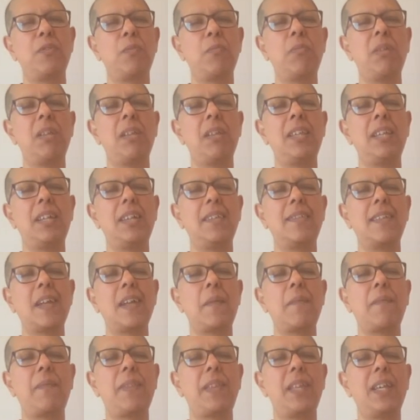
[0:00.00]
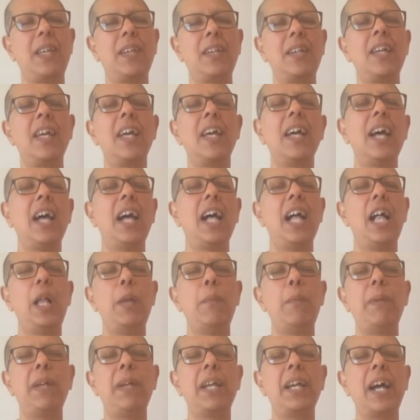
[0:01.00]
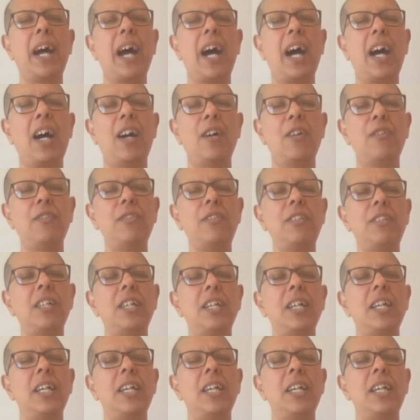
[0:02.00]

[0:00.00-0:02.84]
building something, helping out.